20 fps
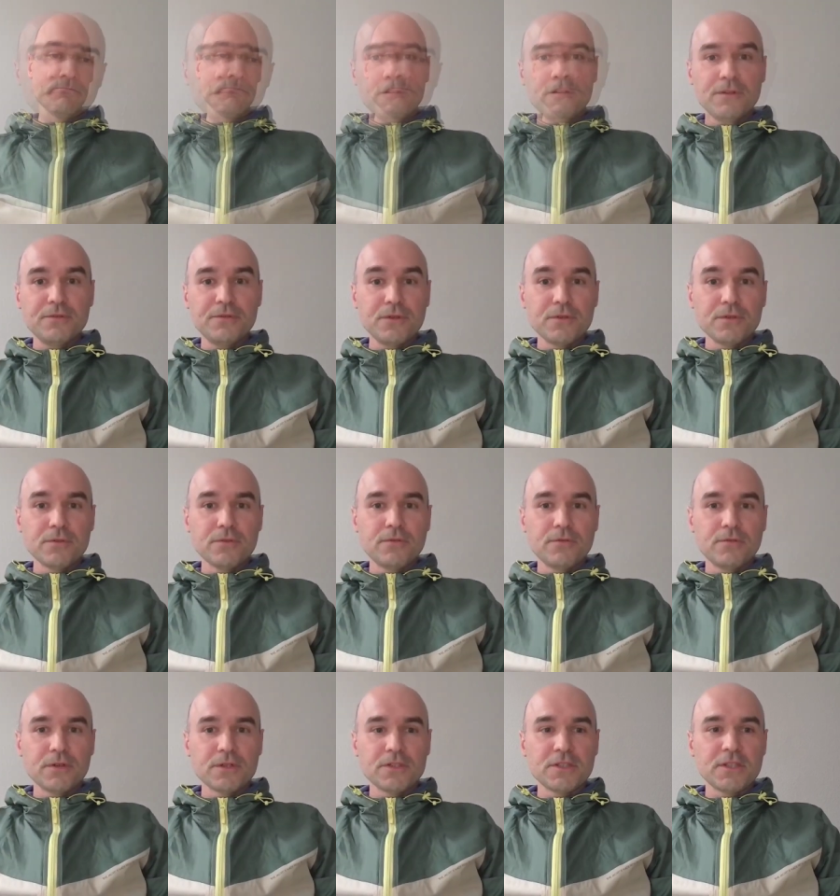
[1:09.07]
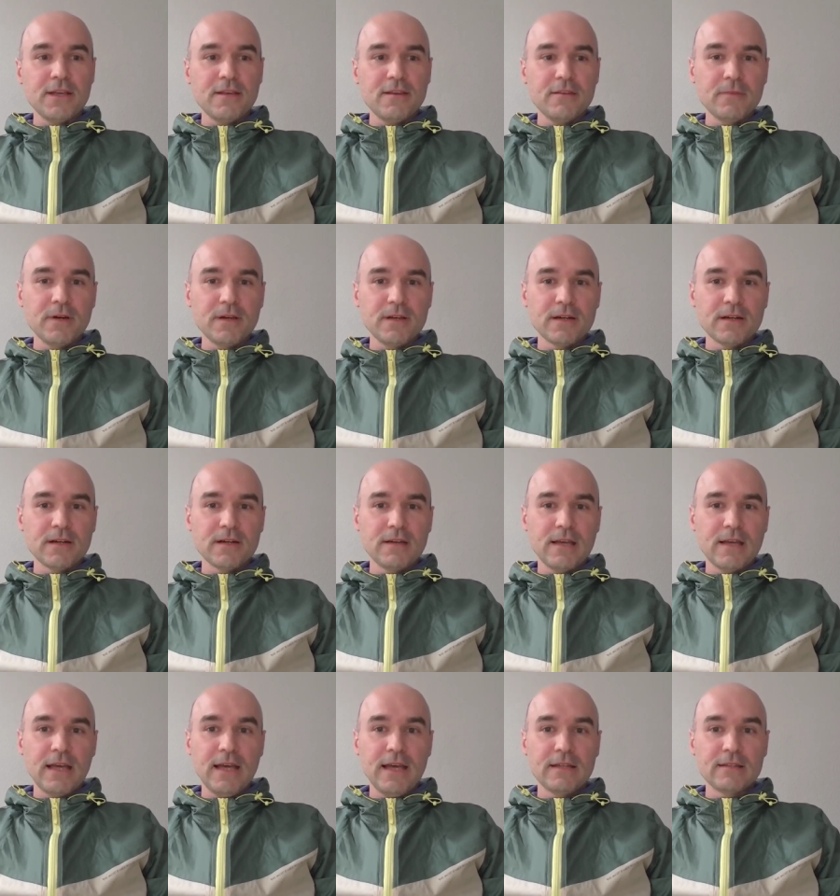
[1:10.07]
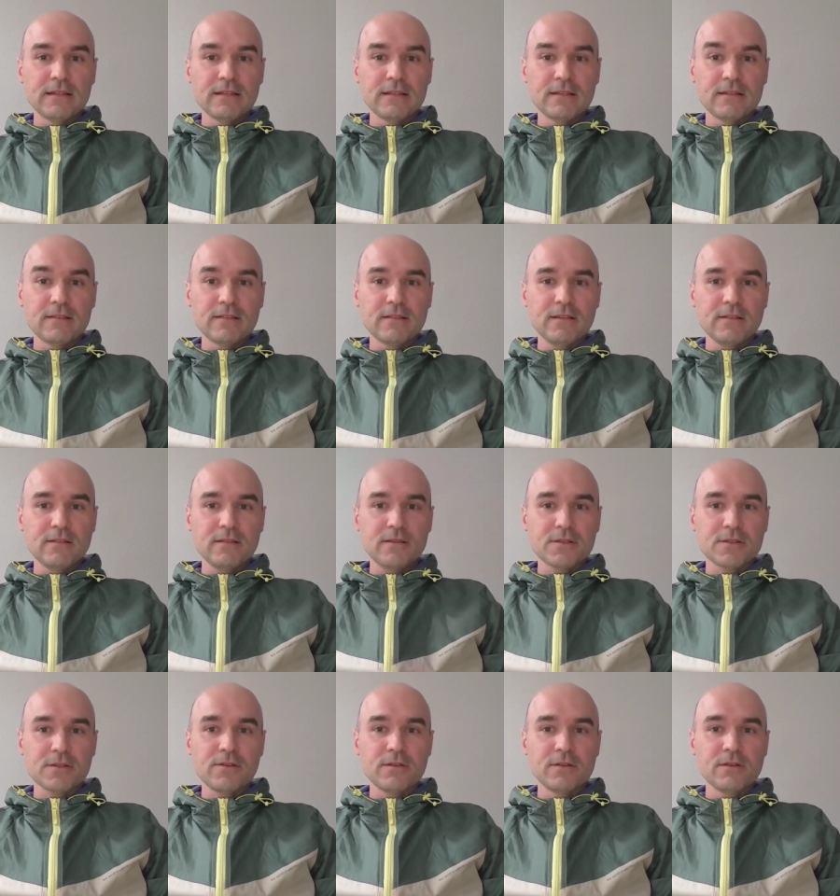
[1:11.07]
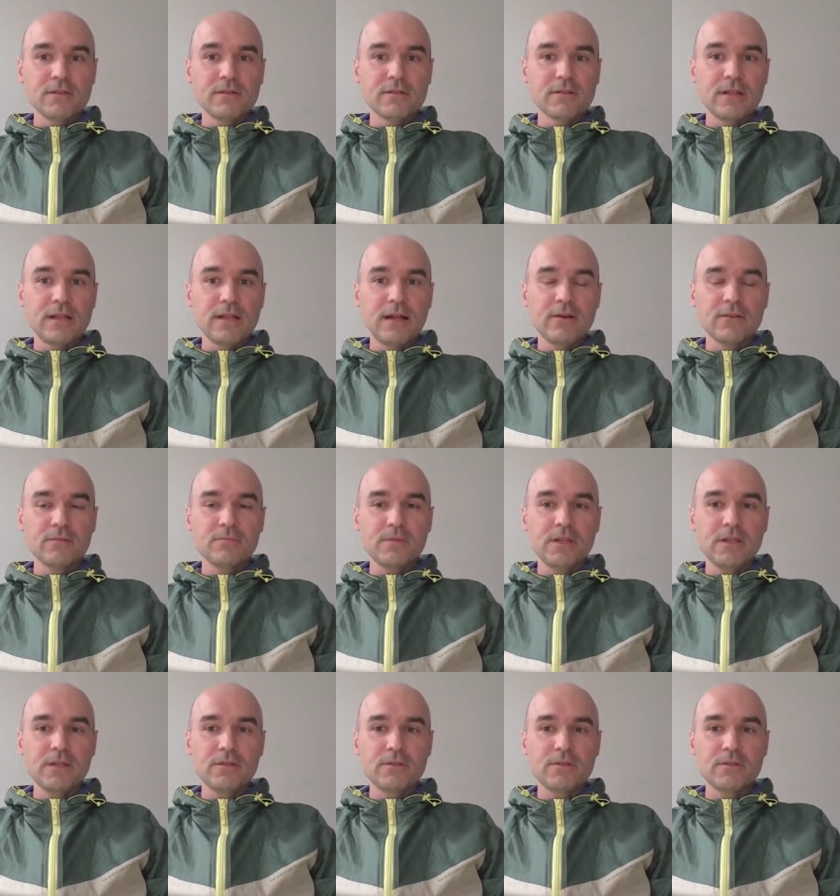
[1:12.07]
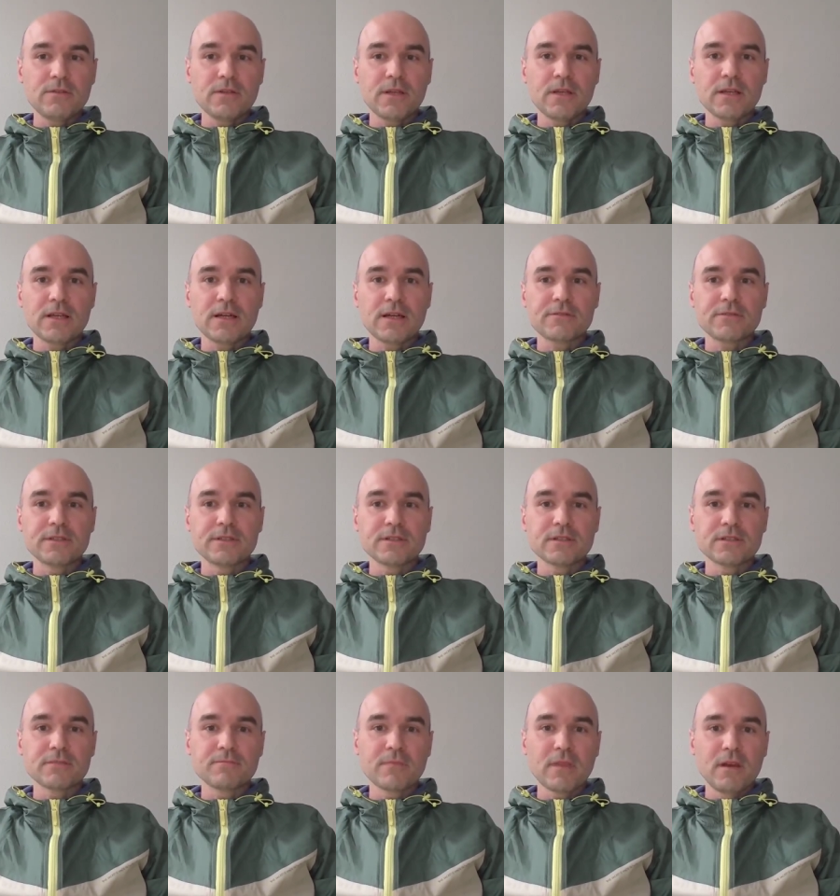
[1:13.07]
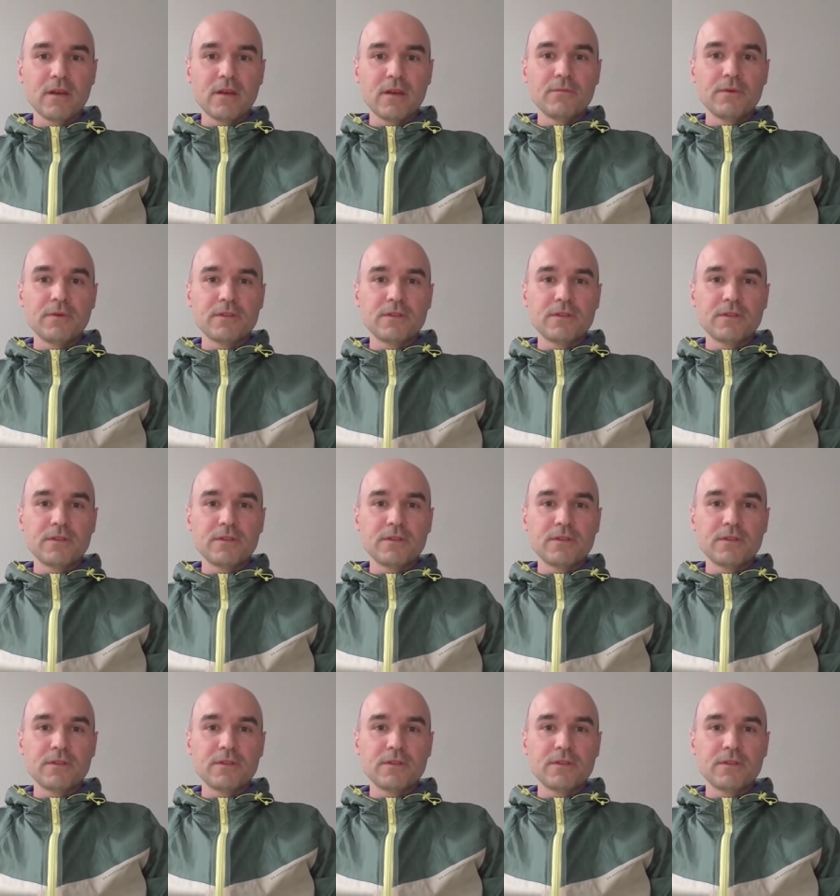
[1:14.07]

Peer review for J M I R and its sister journals allows me to stay current